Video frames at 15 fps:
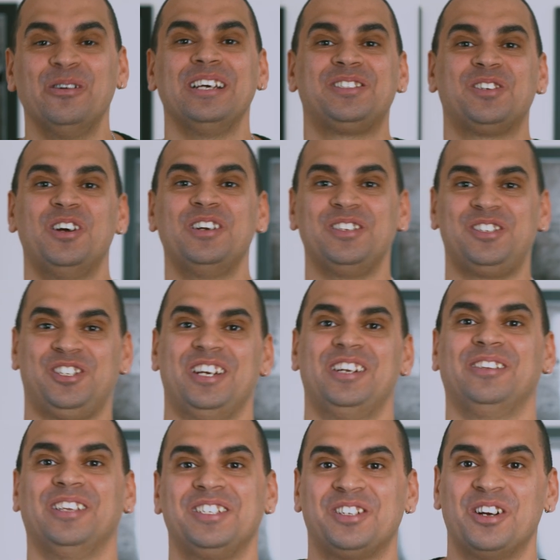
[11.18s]
when I started this
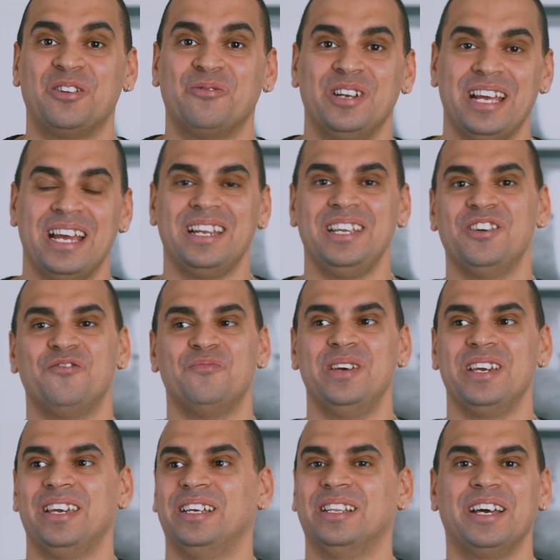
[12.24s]
channel, I started with the idea of
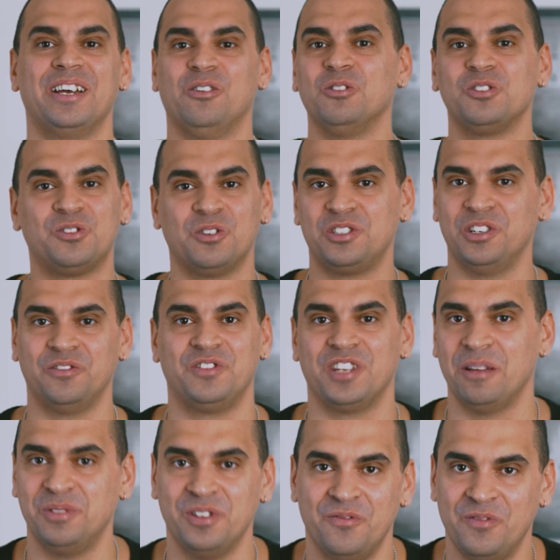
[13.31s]
making like all sorts of
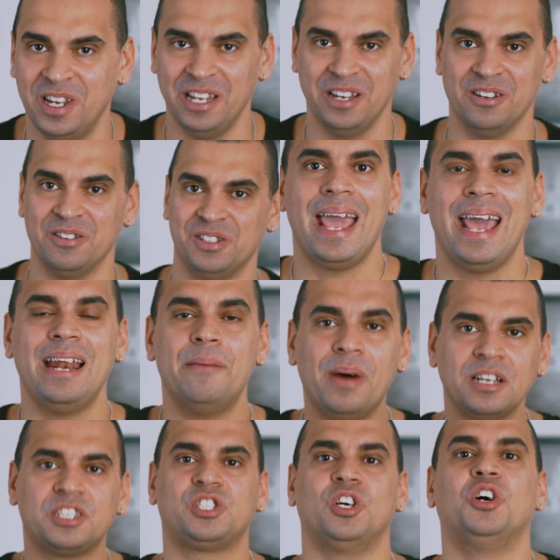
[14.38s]
types of videos. And
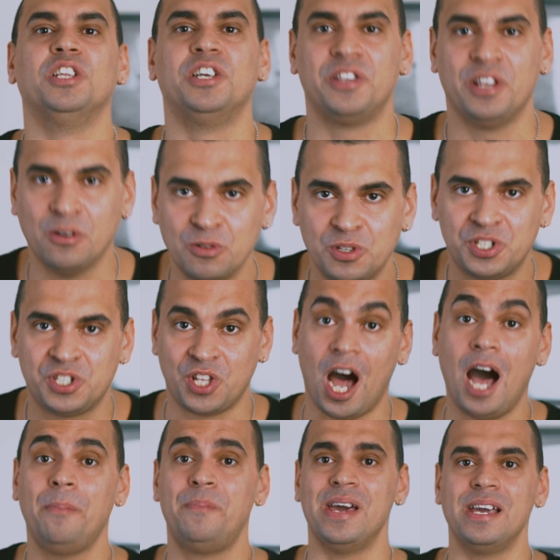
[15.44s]
amongst all of those
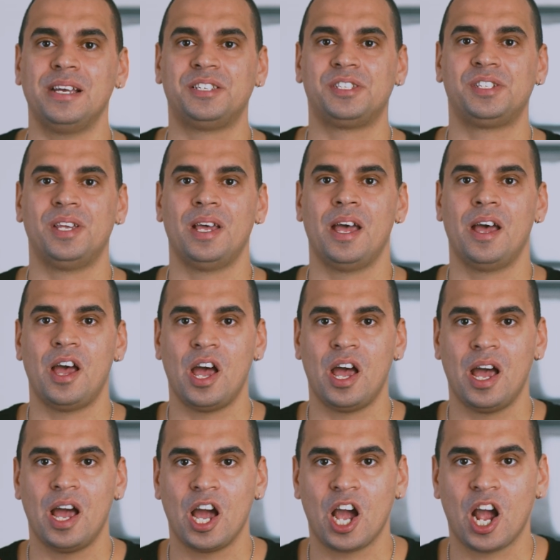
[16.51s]
topics,
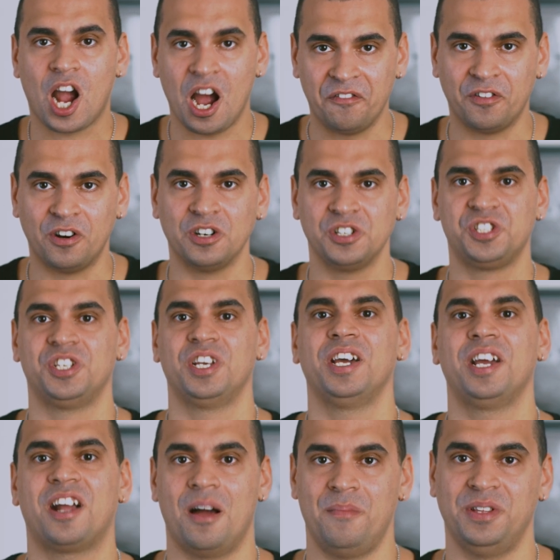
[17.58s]
covers
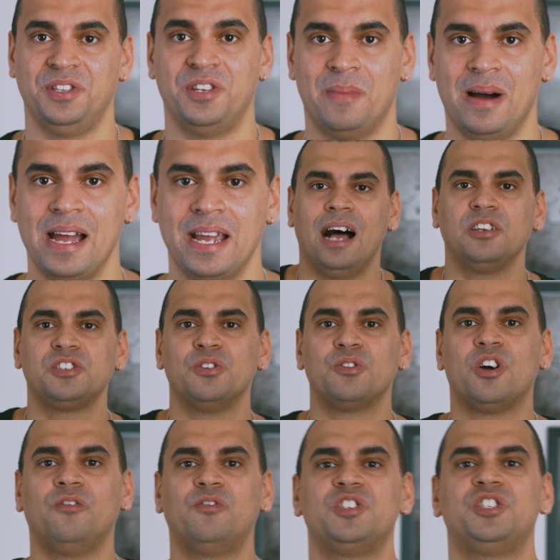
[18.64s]
come into mind. Also,
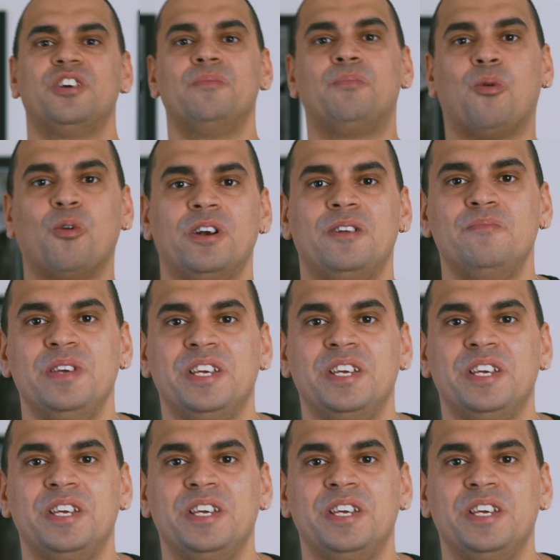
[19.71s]
covers are important